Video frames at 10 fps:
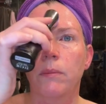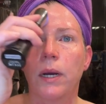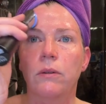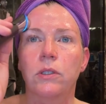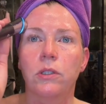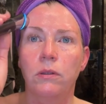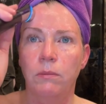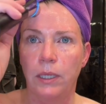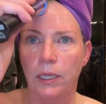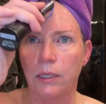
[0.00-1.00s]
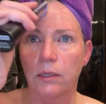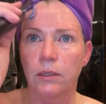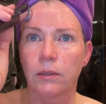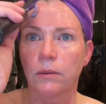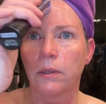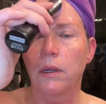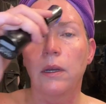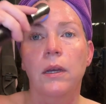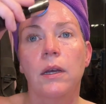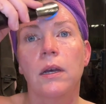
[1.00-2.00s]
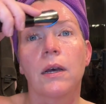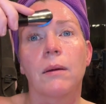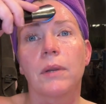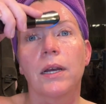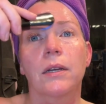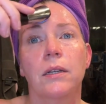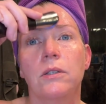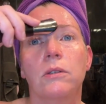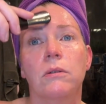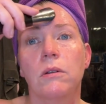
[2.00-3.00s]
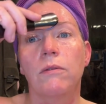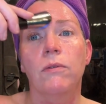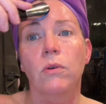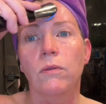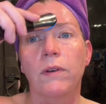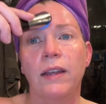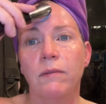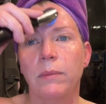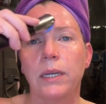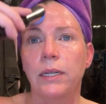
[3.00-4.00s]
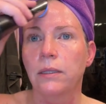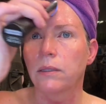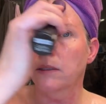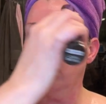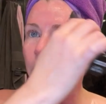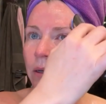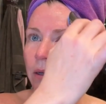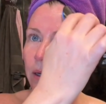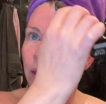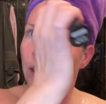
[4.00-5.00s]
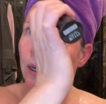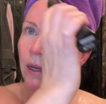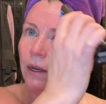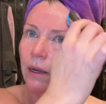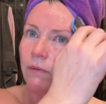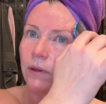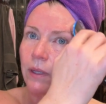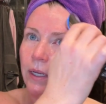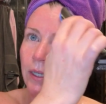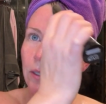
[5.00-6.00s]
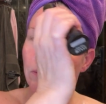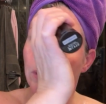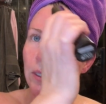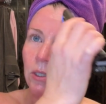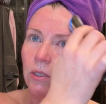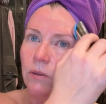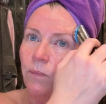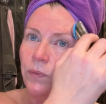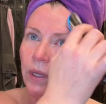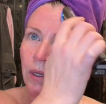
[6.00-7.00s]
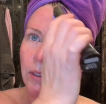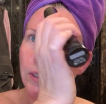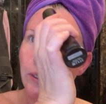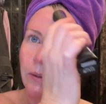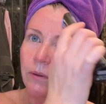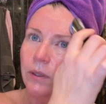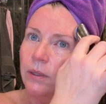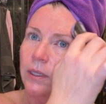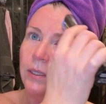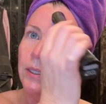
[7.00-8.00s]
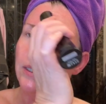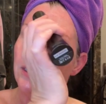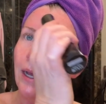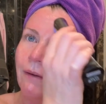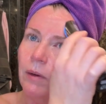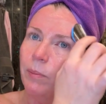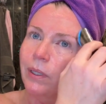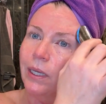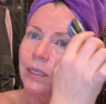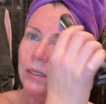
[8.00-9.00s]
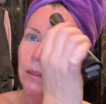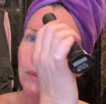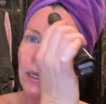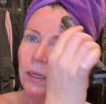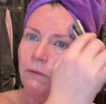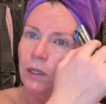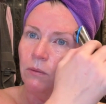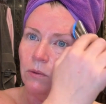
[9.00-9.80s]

about two minutes. I'm not gonna do the full five minutes. I feel like I don't need to. So this doesn't have a place in my evening